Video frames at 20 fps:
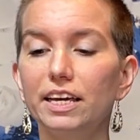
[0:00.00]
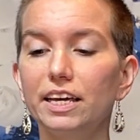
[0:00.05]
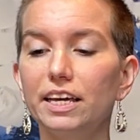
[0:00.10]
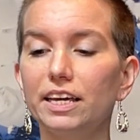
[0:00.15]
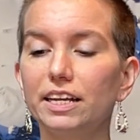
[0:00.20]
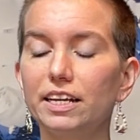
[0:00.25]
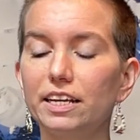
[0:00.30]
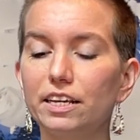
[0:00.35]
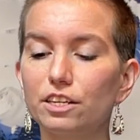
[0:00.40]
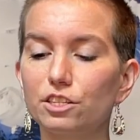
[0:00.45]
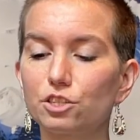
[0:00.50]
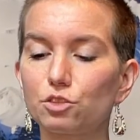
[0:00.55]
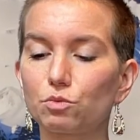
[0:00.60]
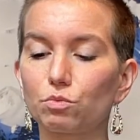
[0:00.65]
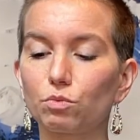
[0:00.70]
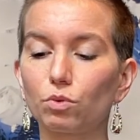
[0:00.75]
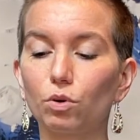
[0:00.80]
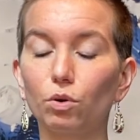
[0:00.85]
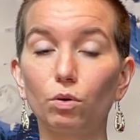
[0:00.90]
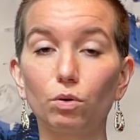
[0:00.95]
it is
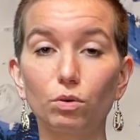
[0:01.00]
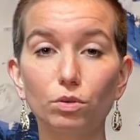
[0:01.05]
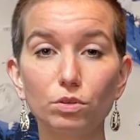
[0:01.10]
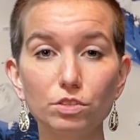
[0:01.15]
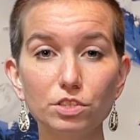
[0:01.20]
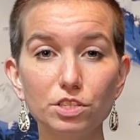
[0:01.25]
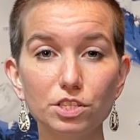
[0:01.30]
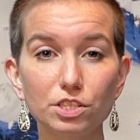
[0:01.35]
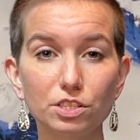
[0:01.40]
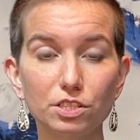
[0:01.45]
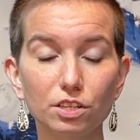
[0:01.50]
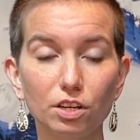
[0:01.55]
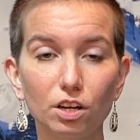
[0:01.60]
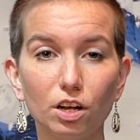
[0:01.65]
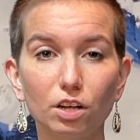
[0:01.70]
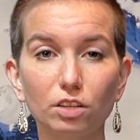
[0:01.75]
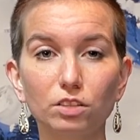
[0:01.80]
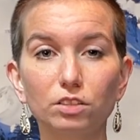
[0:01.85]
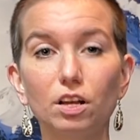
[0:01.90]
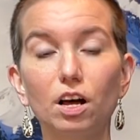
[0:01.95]
rolled
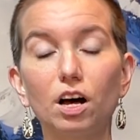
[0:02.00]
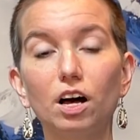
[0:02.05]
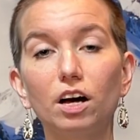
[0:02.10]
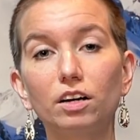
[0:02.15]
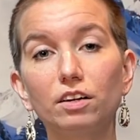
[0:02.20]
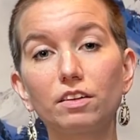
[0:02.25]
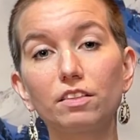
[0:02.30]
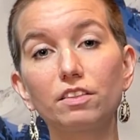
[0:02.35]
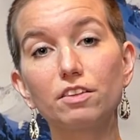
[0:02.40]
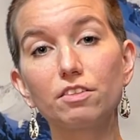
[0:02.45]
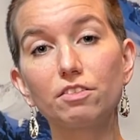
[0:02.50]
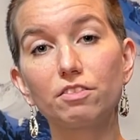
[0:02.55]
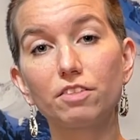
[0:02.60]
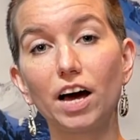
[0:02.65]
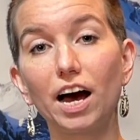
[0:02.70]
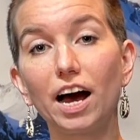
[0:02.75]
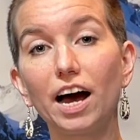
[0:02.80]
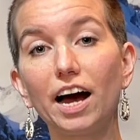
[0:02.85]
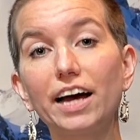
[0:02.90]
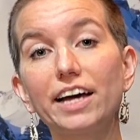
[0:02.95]
along the
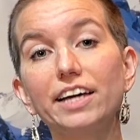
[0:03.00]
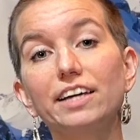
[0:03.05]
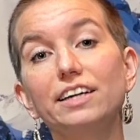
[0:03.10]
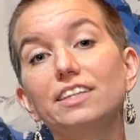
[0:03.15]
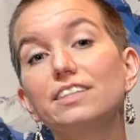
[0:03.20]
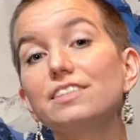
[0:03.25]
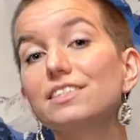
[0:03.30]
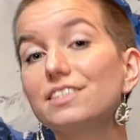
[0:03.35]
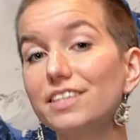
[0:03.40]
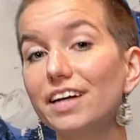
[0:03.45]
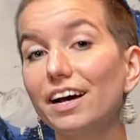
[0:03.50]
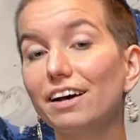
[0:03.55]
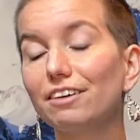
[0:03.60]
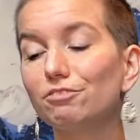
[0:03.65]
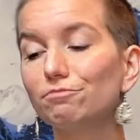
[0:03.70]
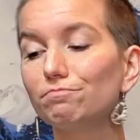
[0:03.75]
thigh instead.